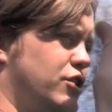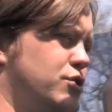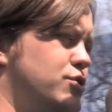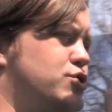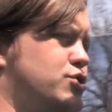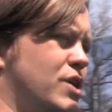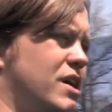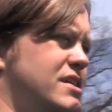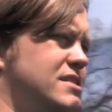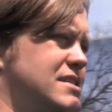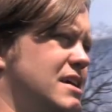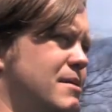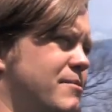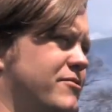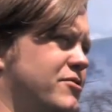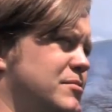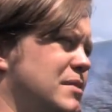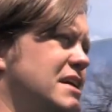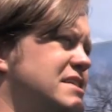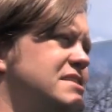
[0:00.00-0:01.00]
new Trans Am
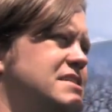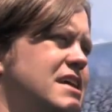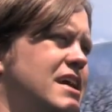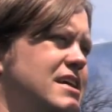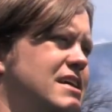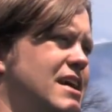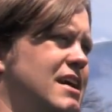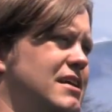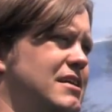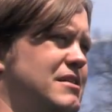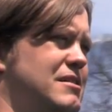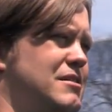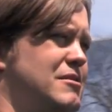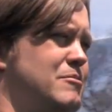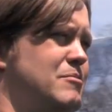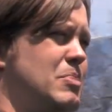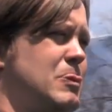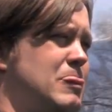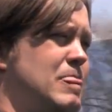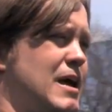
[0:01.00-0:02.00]
from 1988.
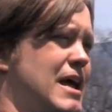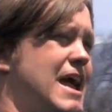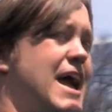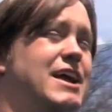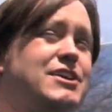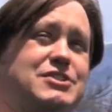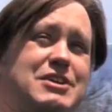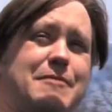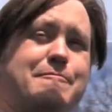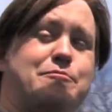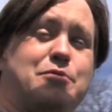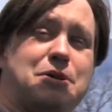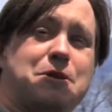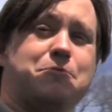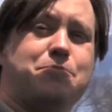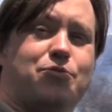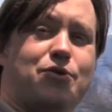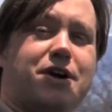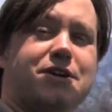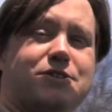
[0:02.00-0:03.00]
Actually, I'm pretty
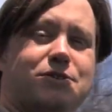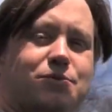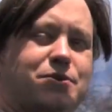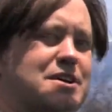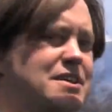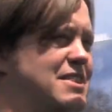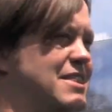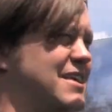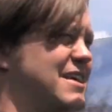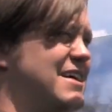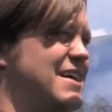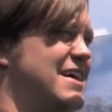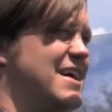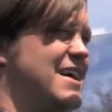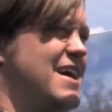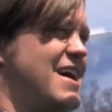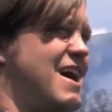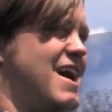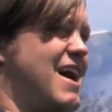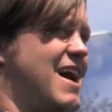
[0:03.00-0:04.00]
impressed with
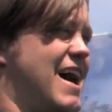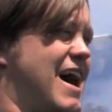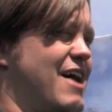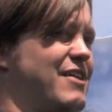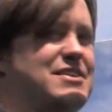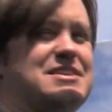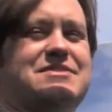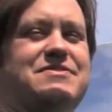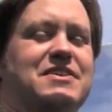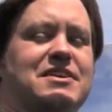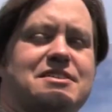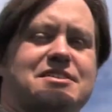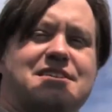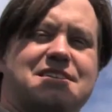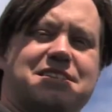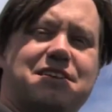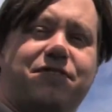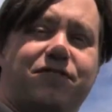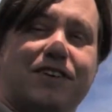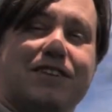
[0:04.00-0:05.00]
how this feels,
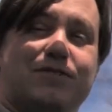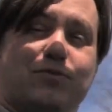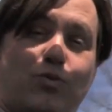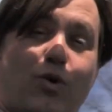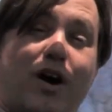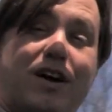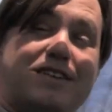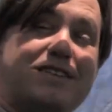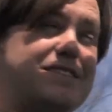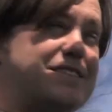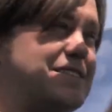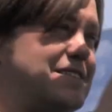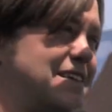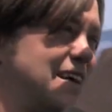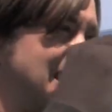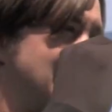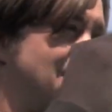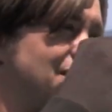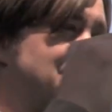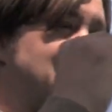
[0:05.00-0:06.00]
because if this was
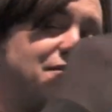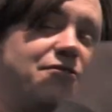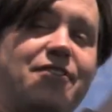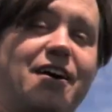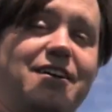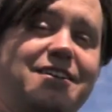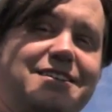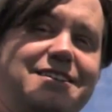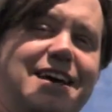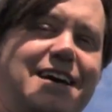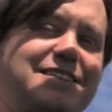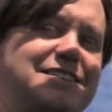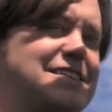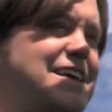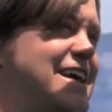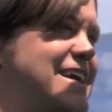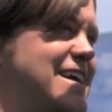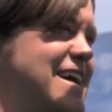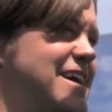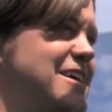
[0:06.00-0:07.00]
how they felt in
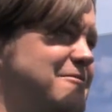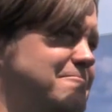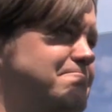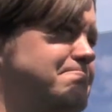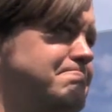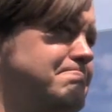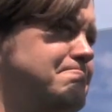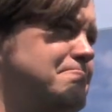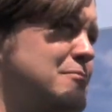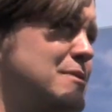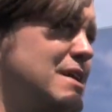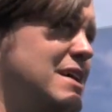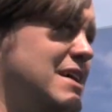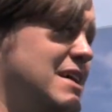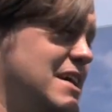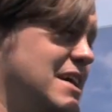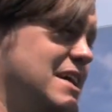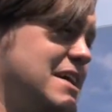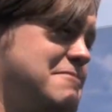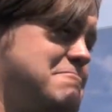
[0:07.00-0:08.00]
1988,
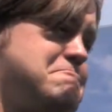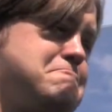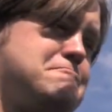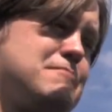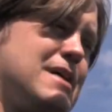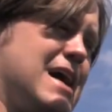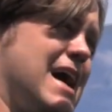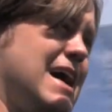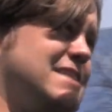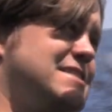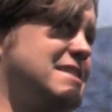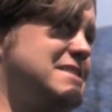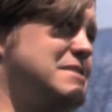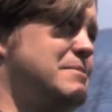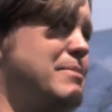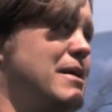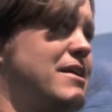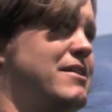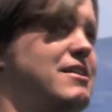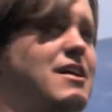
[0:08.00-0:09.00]
honestly, it's a
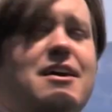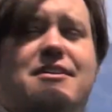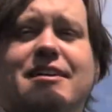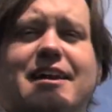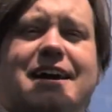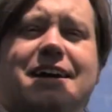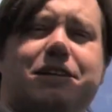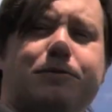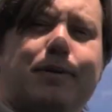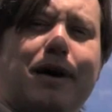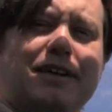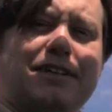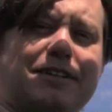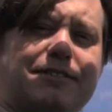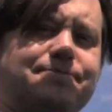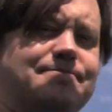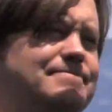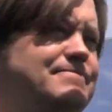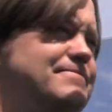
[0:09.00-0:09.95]
better car than I expected.